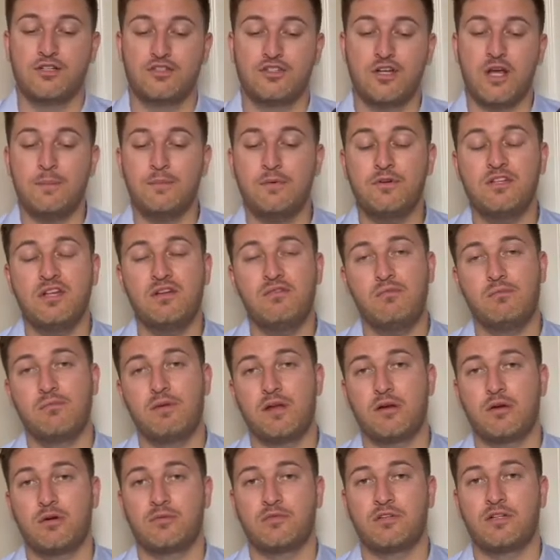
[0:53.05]
Chapter
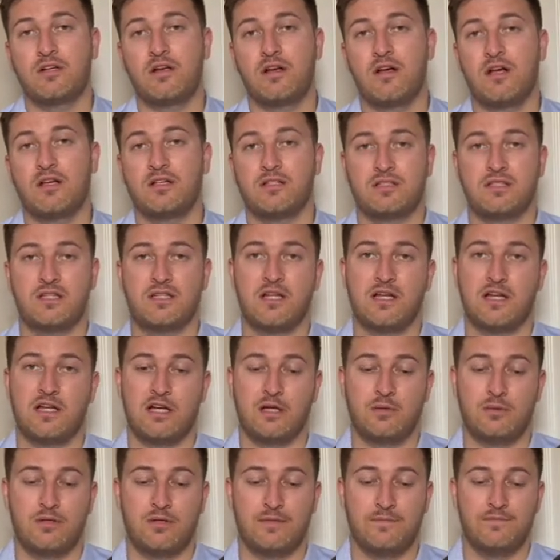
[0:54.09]
7 bankruptcy cost in
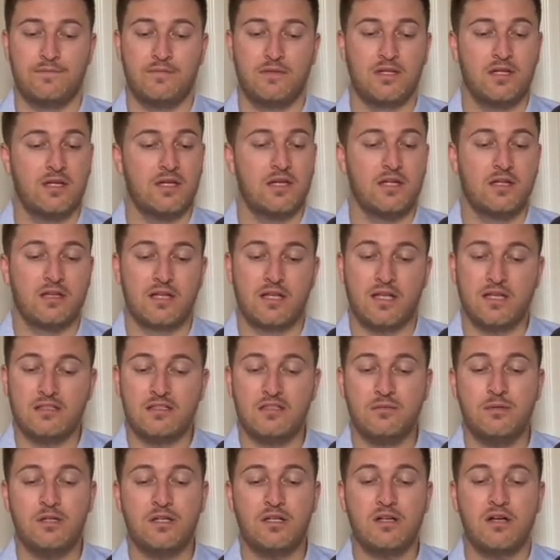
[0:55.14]
Iowa. The
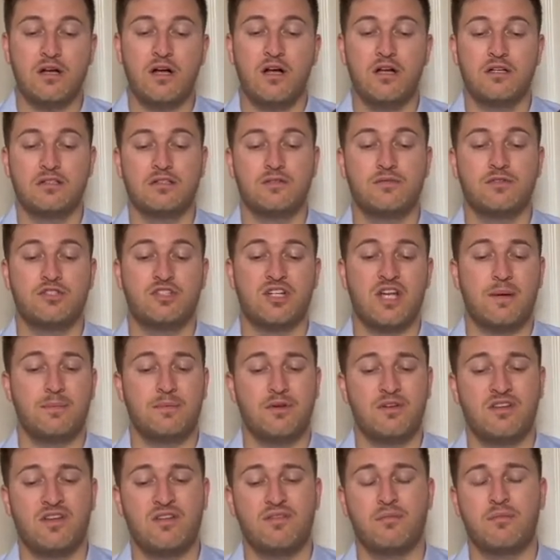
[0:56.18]
estimated cost of a
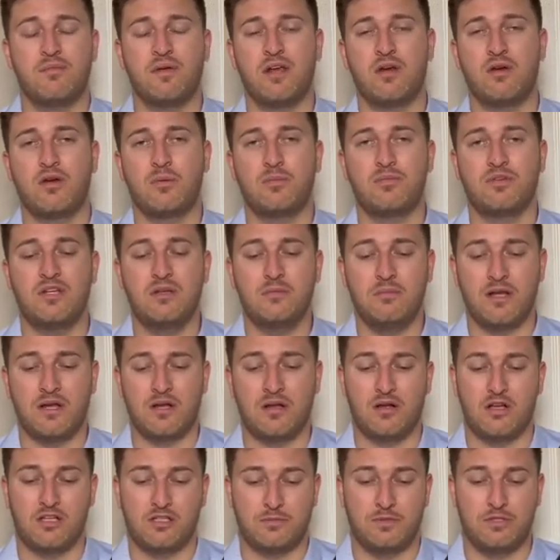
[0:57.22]
Chapter 7 bankruptcy
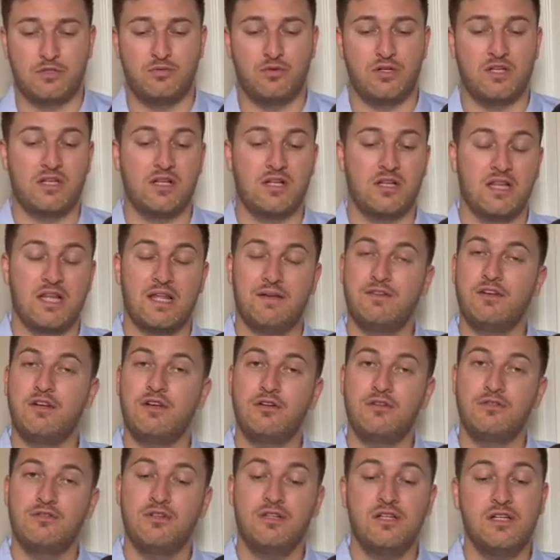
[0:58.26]
may cost between
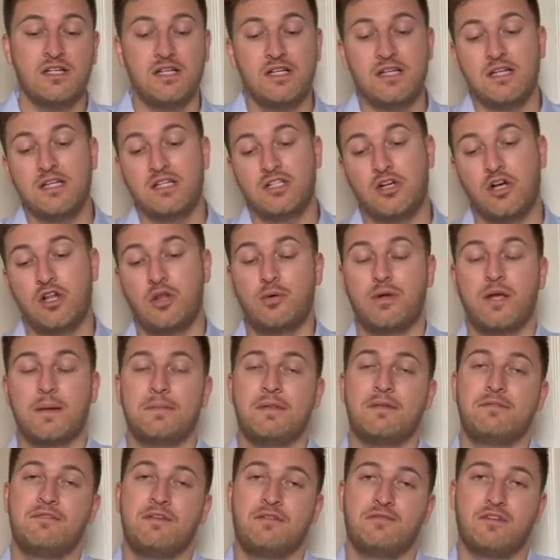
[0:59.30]
$1,100 all the way
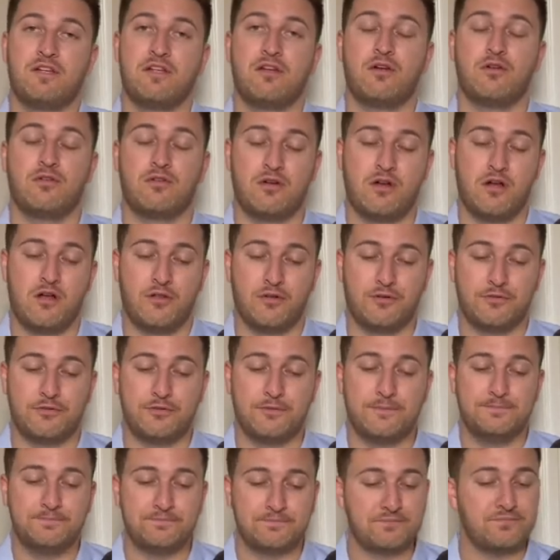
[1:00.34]
up to
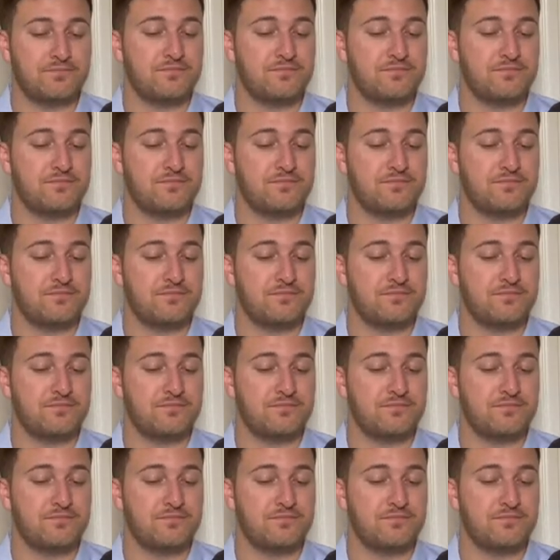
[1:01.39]
$1,500.